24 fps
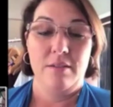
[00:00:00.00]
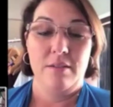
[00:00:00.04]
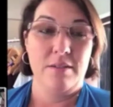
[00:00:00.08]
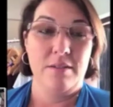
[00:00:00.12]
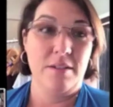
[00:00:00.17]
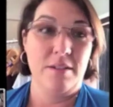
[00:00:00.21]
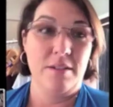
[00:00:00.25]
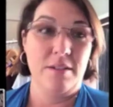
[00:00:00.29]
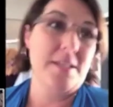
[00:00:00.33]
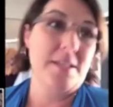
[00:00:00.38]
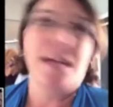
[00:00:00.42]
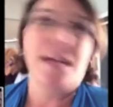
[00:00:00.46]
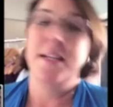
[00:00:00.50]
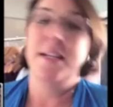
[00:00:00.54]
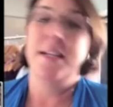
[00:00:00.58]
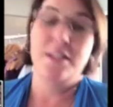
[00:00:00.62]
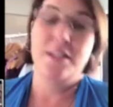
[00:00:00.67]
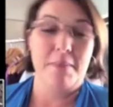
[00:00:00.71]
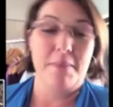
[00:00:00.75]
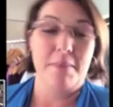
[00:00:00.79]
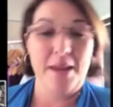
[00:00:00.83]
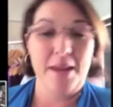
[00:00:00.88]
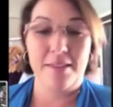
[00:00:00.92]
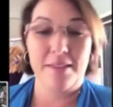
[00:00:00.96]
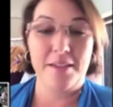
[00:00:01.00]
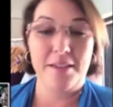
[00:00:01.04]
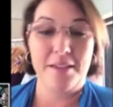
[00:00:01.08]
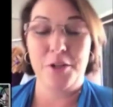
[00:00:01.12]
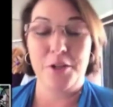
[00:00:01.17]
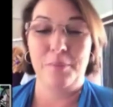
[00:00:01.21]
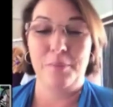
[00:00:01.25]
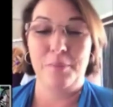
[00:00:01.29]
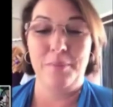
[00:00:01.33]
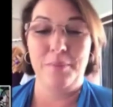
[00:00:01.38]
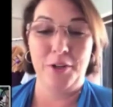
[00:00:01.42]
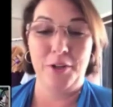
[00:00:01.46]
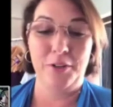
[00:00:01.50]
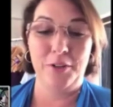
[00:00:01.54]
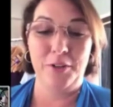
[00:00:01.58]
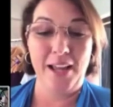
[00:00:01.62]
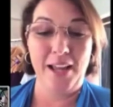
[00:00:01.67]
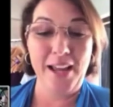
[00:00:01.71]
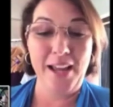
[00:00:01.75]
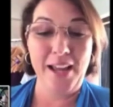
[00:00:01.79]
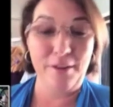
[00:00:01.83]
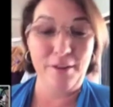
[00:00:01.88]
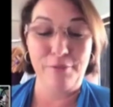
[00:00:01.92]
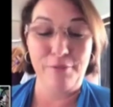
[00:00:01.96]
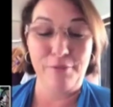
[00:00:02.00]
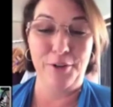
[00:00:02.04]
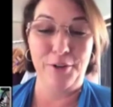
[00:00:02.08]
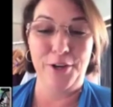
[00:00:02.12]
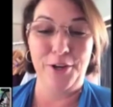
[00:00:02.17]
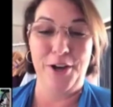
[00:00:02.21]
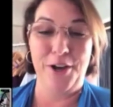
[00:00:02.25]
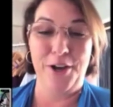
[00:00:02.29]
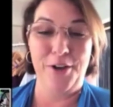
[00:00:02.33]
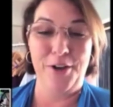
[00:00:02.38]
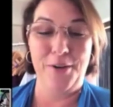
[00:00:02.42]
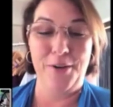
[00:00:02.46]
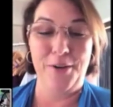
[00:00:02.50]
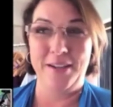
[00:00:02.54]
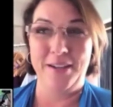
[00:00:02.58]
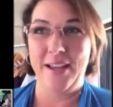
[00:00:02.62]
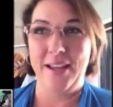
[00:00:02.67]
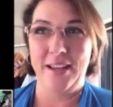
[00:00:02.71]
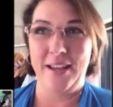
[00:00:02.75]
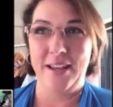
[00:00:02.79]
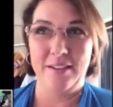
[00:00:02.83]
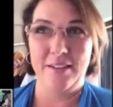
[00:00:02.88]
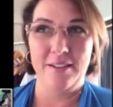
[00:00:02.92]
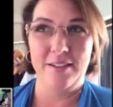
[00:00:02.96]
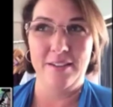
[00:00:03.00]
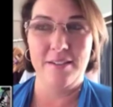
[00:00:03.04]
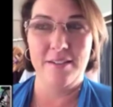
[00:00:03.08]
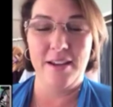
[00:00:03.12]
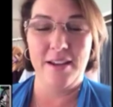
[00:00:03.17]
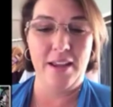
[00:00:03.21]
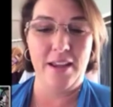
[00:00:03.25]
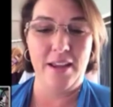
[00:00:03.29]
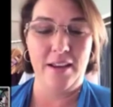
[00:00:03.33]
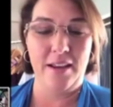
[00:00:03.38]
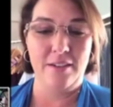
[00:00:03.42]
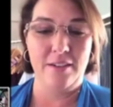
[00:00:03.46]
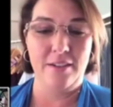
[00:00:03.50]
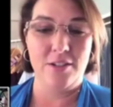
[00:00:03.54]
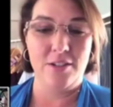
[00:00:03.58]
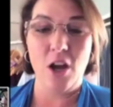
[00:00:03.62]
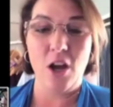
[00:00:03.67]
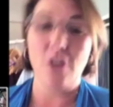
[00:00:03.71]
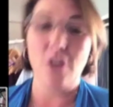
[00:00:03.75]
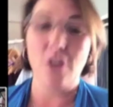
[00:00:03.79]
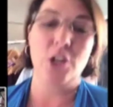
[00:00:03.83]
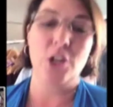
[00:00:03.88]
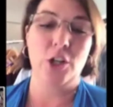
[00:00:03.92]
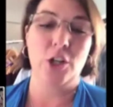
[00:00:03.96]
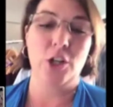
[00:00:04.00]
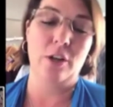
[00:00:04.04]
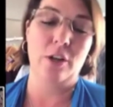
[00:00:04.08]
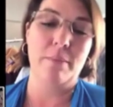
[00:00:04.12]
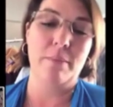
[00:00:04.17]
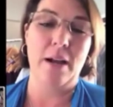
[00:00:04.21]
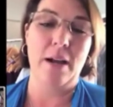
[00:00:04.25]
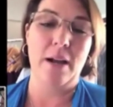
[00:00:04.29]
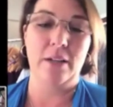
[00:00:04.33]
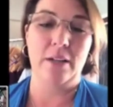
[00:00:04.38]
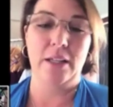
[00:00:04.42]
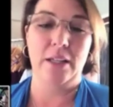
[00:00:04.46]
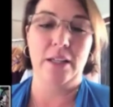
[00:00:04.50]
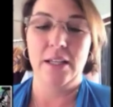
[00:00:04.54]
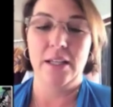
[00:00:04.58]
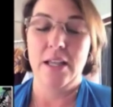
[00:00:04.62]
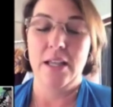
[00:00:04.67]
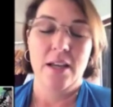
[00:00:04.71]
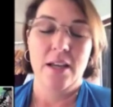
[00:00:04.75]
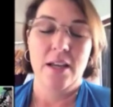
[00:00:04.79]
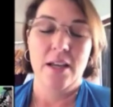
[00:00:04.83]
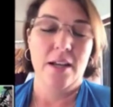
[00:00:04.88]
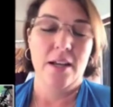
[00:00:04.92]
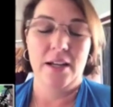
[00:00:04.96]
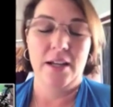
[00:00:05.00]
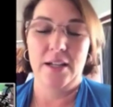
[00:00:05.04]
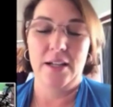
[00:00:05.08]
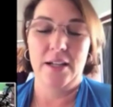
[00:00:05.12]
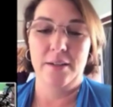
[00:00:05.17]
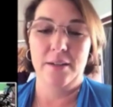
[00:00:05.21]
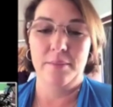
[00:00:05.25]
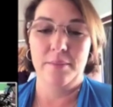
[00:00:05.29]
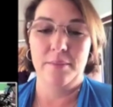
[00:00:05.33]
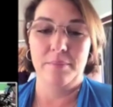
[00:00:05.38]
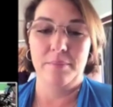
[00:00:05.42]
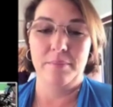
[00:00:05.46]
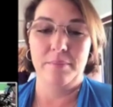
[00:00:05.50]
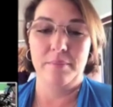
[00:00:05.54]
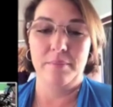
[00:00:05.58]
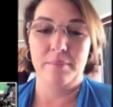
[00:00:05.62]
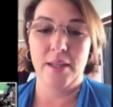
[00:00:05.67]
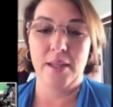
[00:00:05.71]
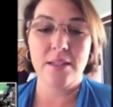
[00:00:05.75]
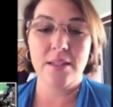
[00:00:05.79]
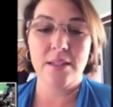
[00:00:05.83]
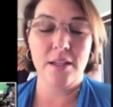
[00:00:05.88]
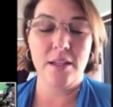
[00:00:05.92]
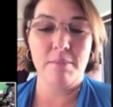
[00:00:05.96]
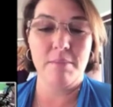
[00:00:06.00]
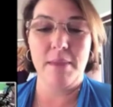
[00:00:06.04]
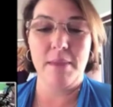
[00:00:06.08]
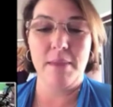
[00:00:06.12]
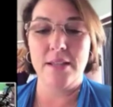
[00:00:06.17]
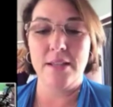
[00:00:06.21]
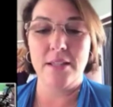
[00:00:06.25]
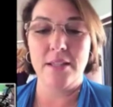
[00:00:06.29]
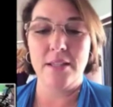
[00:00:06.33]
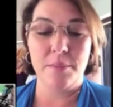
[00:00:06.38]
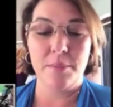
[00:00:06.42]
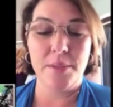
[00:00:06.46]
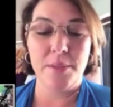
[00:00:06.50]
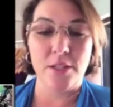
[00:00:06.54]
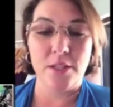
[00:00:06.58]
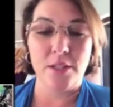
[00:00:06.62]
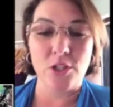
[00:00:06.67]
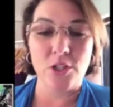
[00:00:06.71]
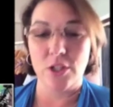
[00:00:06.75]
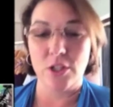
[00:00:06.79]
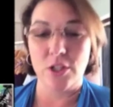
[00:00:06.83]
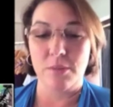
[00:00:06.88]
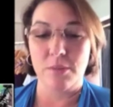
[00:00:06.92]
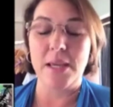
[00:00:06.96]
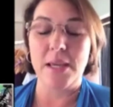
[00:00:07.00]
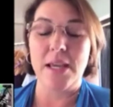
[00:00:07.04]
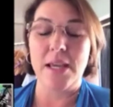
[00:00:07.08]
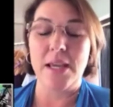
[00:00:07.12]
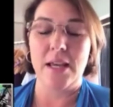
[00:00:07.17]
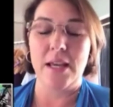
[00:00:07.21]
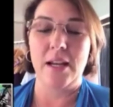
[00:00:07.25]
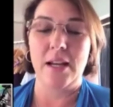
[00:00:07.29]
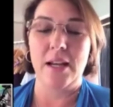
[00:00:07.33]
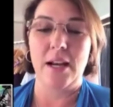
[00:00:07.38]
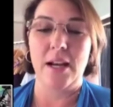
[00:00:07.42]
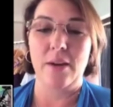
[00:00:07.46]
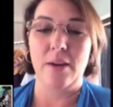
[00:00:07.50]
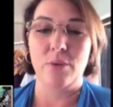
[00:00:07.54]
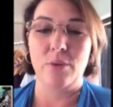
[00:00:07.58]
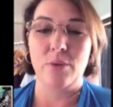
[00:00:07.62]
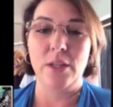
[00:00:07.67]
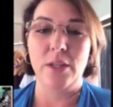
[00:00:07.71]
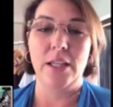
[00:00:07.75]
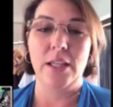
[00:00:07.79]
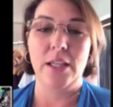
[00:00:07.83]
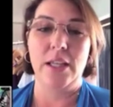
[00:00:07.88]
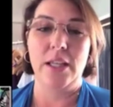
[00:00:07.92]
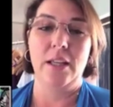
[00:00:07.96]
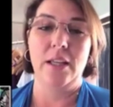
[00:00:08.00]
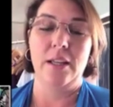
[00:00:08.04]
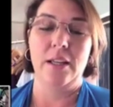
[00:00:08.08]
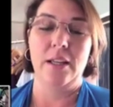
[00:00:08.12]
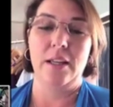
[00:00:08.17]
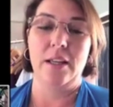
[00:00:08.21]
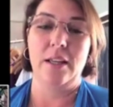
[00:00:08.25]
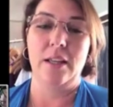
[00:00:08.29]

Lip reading: decided to make this her life, and talk to her about it, it's an amazing position to be in. And I really,